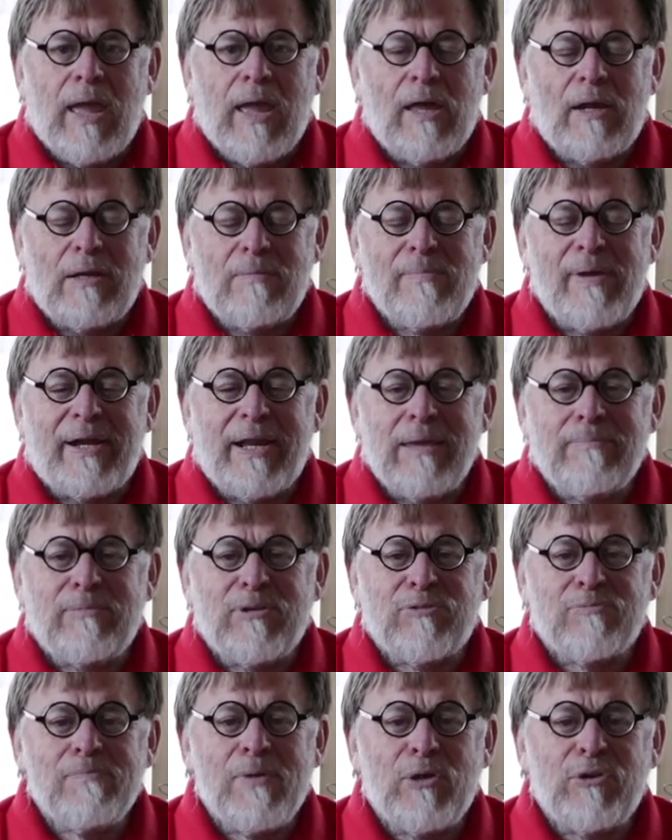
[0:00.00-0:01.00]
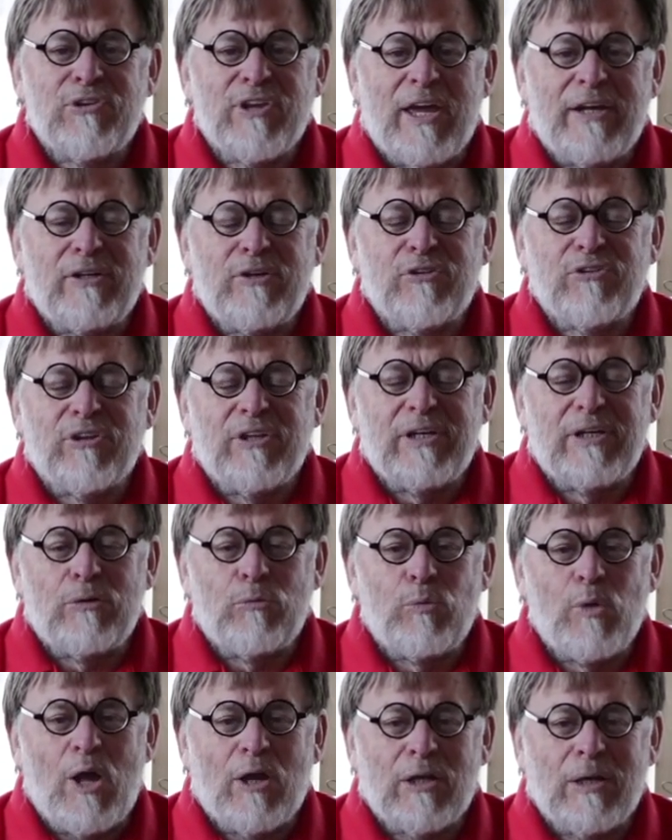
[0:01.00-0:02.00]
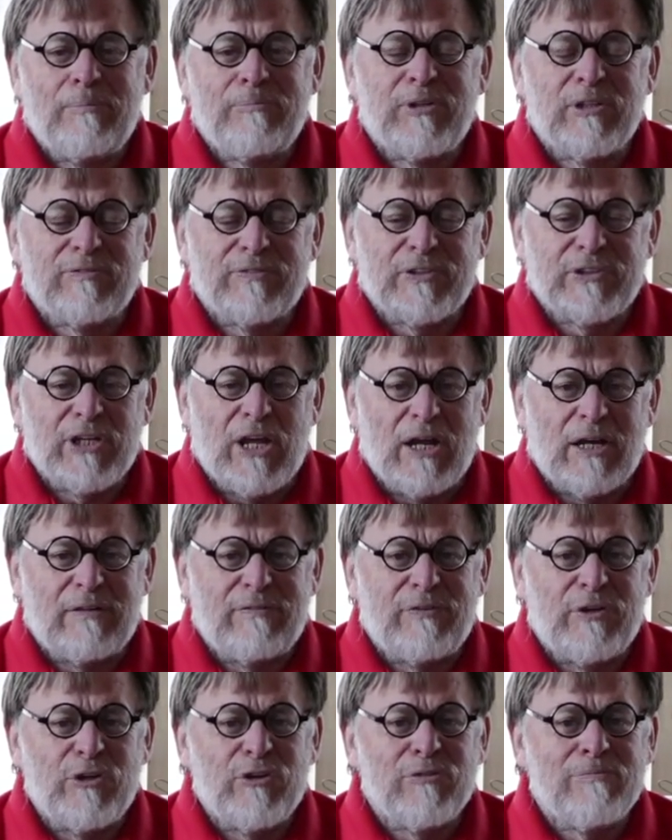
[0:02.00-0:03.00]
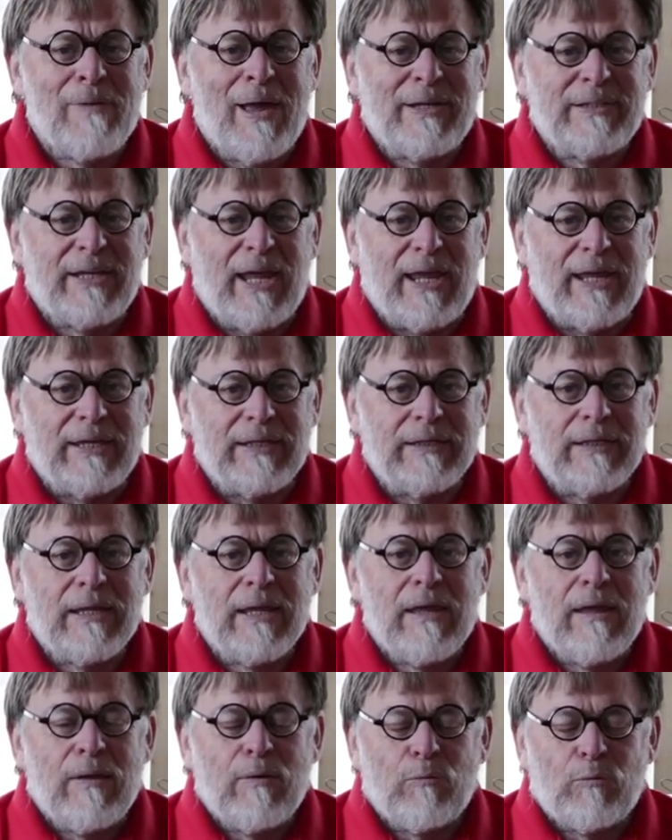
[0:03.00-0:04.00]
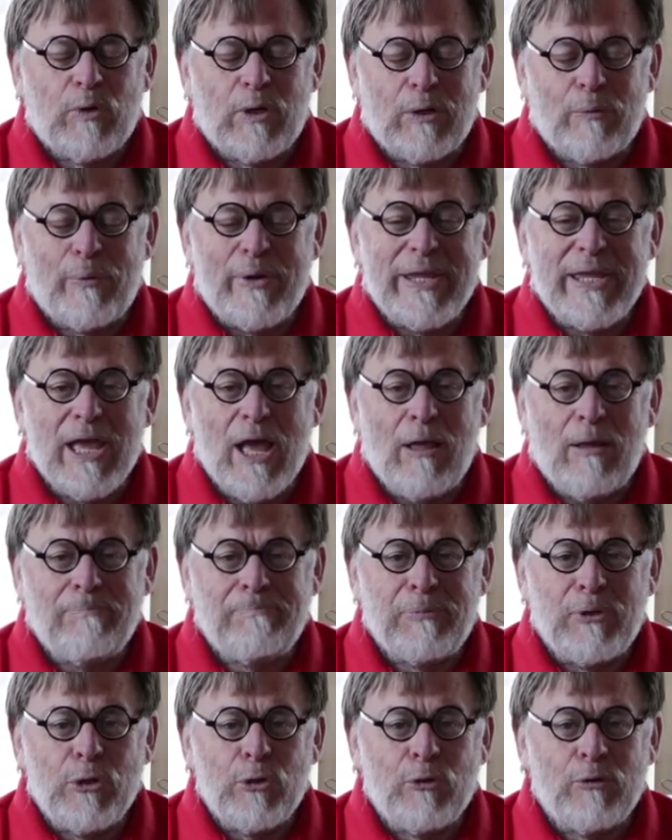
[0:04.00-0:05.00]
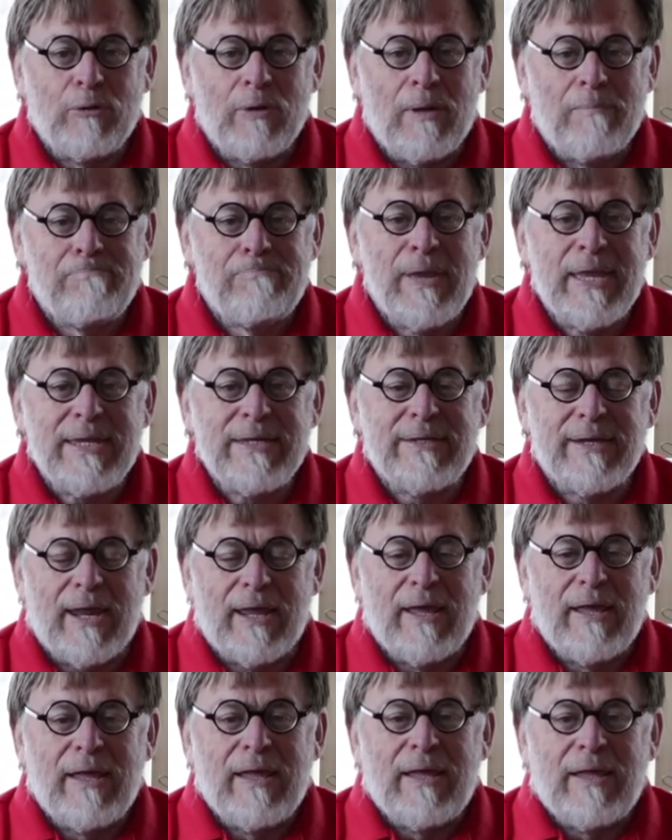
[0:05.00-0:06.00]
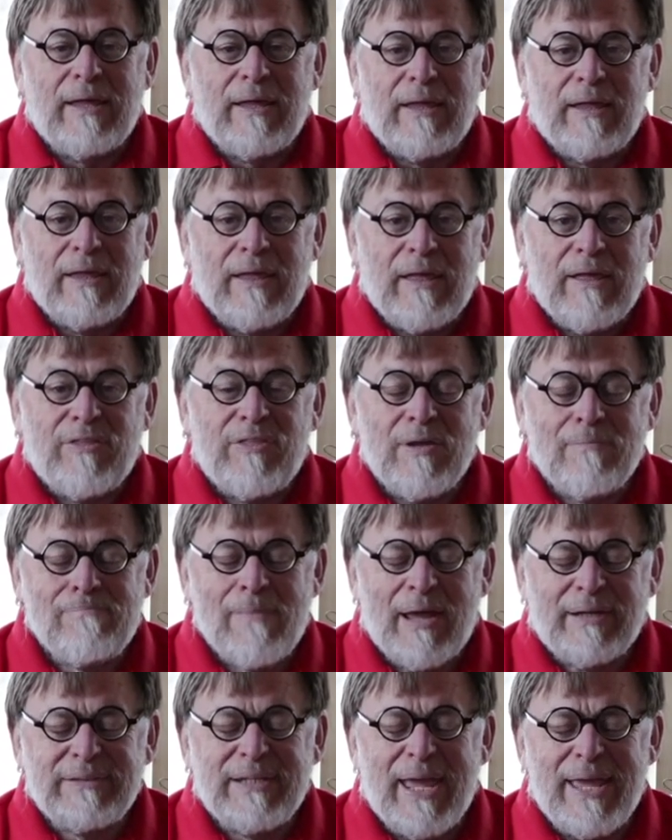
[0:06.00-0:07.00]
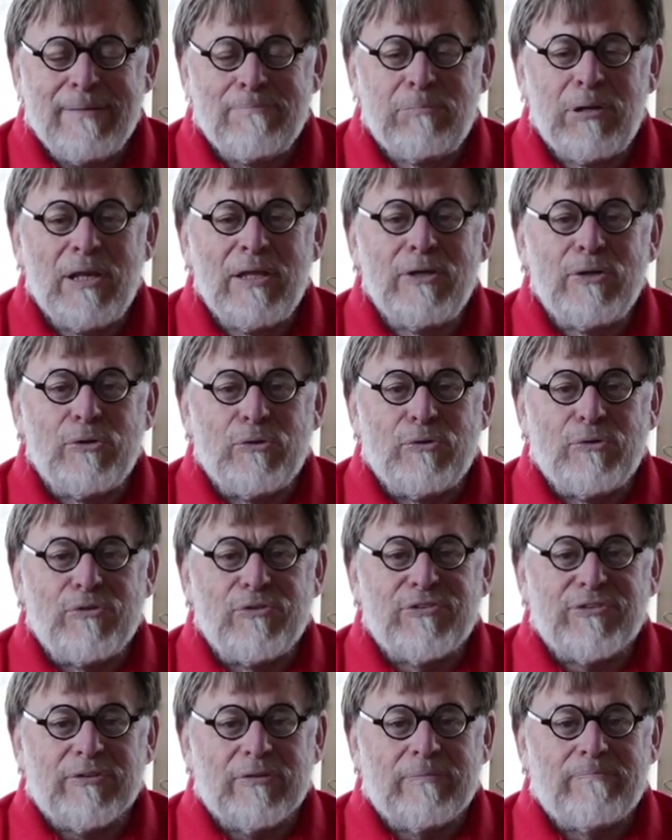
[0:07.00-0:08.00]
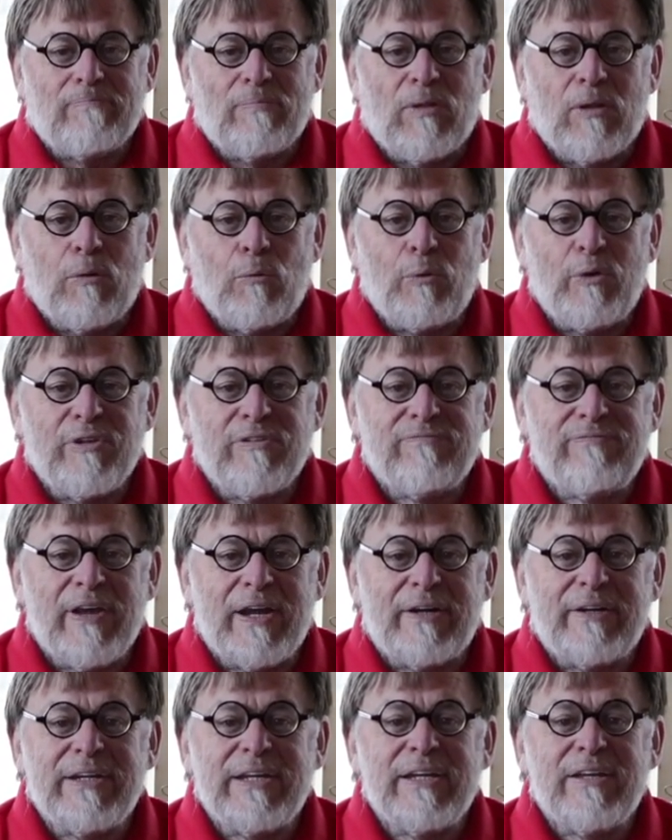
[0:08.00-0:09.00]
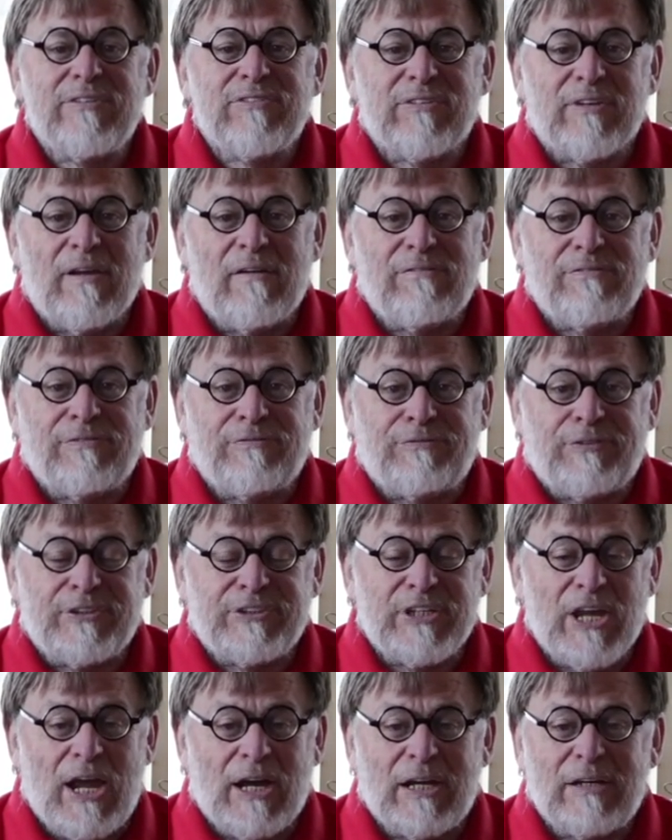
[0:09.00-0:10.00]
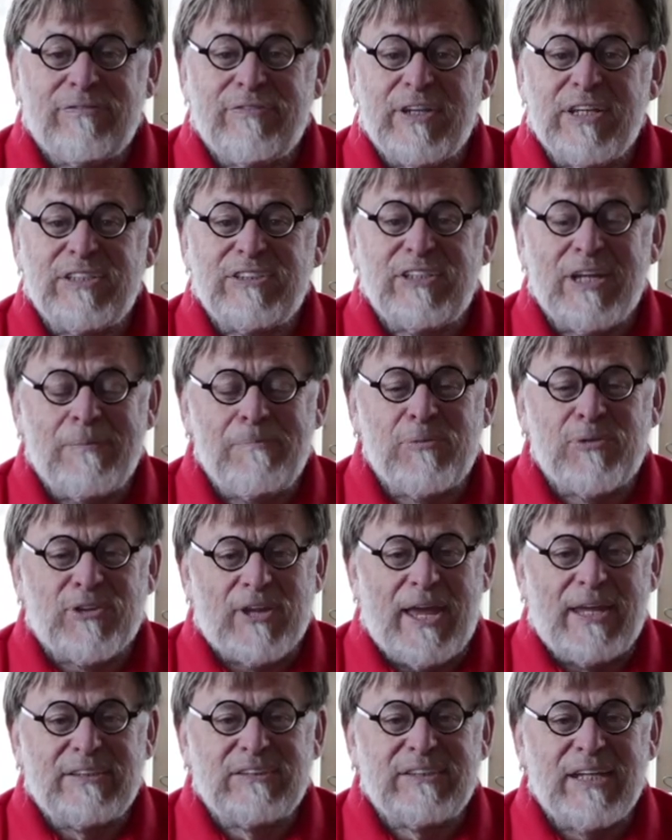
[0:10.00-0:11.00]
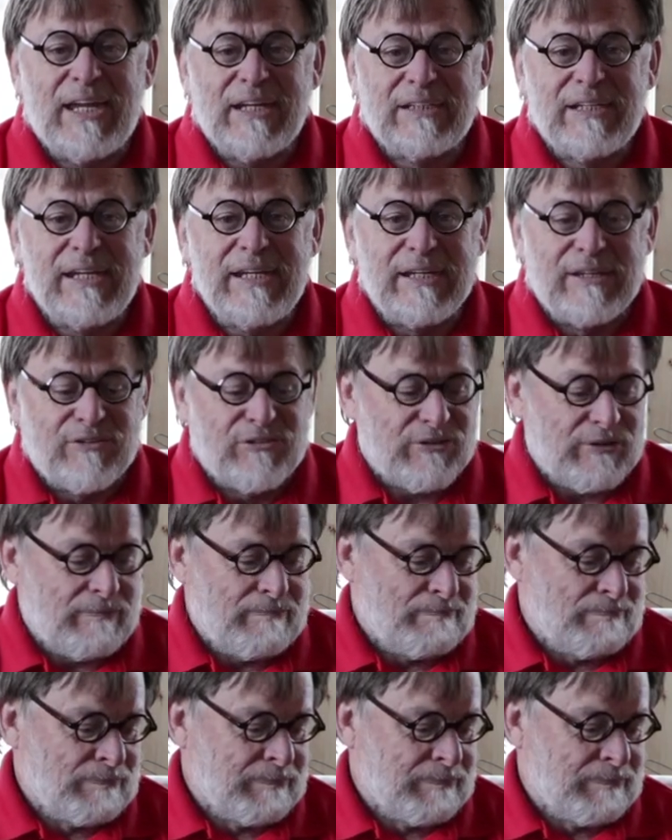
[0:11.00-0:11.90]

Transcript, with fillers: Hello, my name is Moose Henderson and welcome to Photographer's Monday, where we help you beat the Monday blues with various photography tips and techniques.